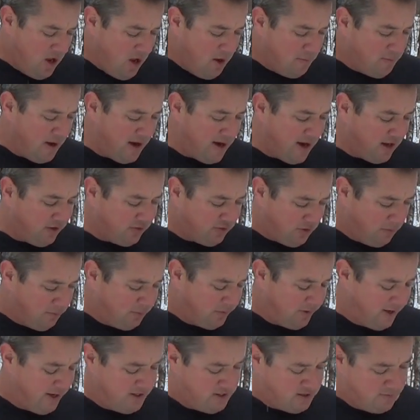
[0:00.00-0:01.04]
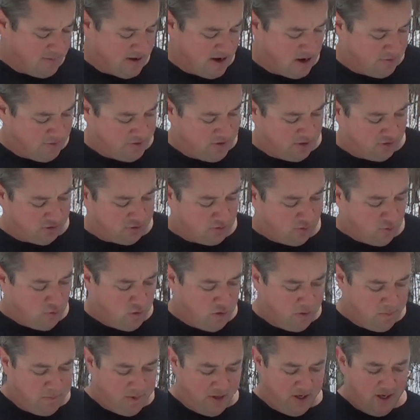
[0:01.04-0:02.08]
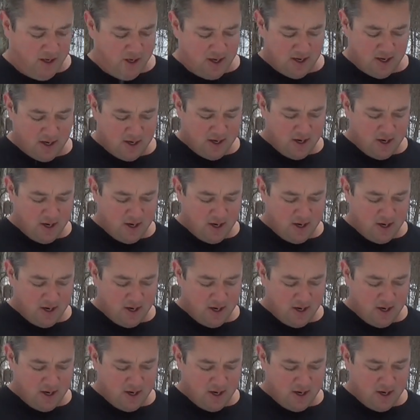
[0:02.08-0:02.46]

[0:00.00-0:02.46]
My next complaint about this would be